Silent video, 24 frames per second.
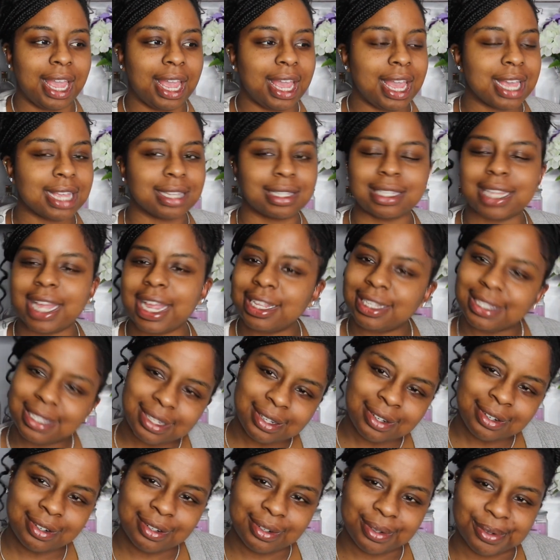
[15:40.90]
And stay
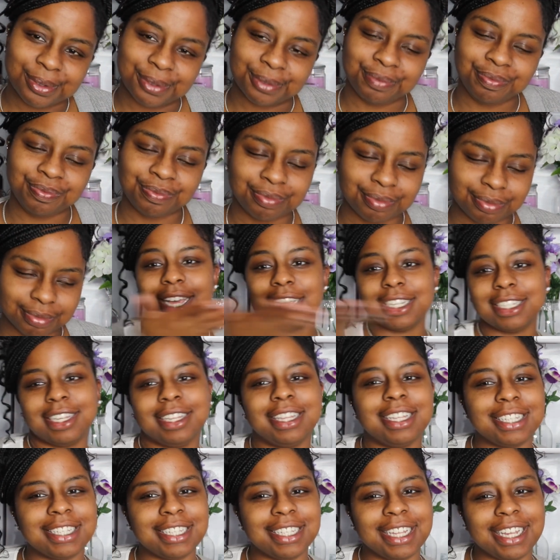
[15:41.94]
tuned. So
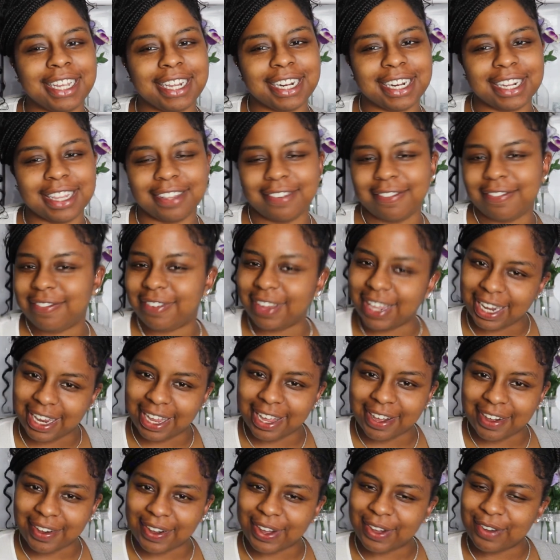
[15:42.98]
this is the end of the
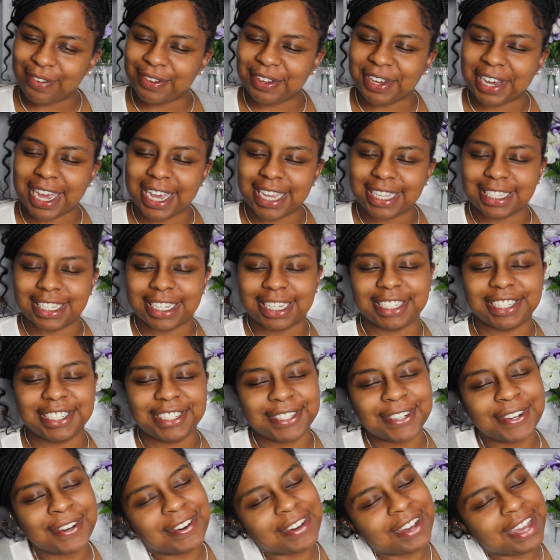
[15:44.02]
video. I hope you guys
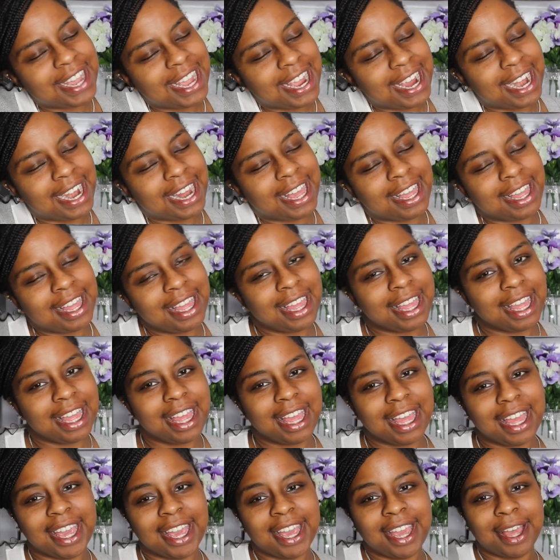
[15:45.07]
enjoyed.
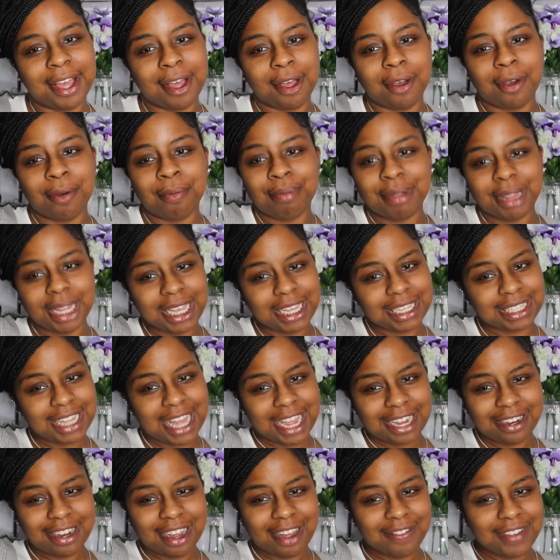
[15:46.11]
Please
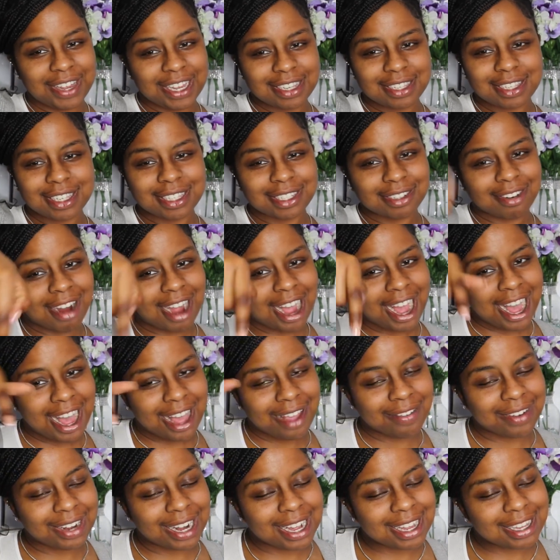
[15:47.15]
like, comment, and
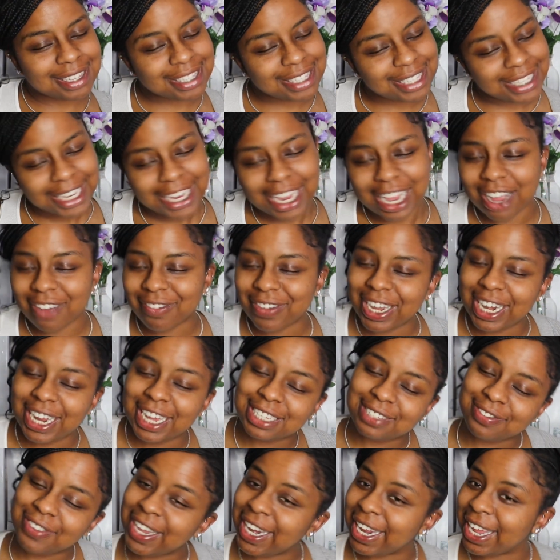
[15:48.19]
subscribe. And I'll see y'all in my
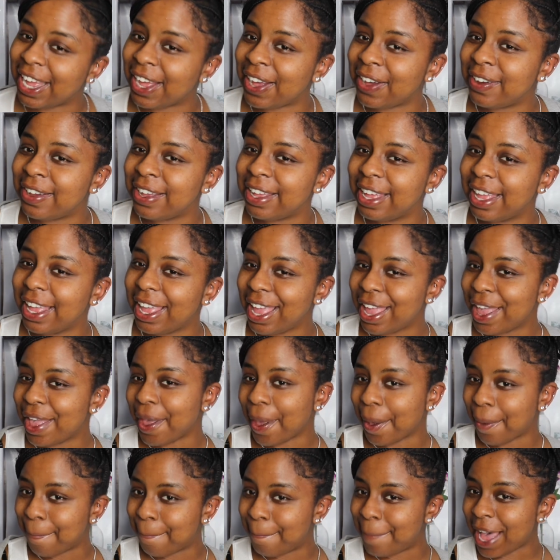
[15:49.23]
next video.
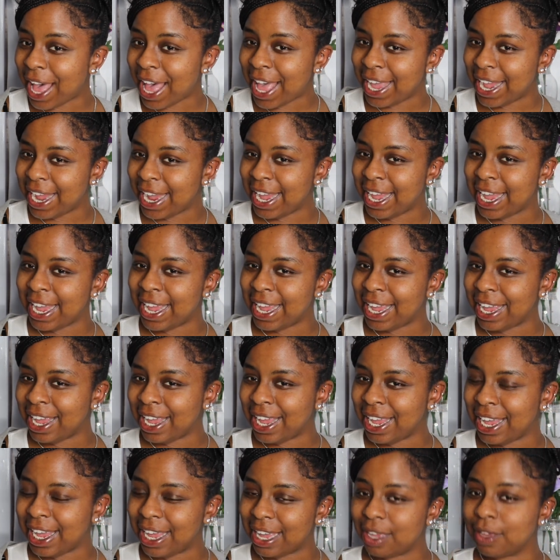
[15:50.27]

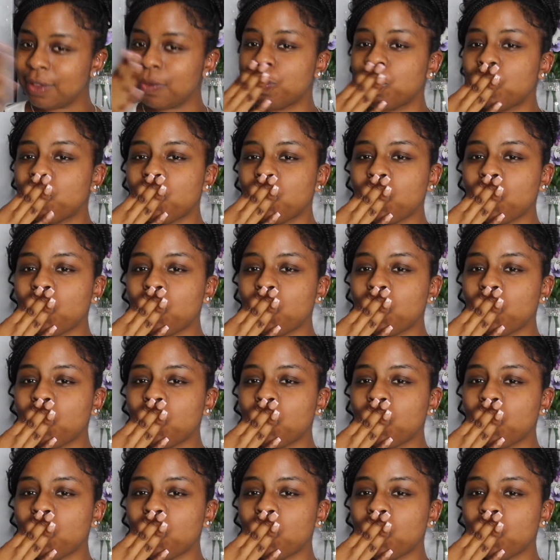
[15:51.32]
Bye.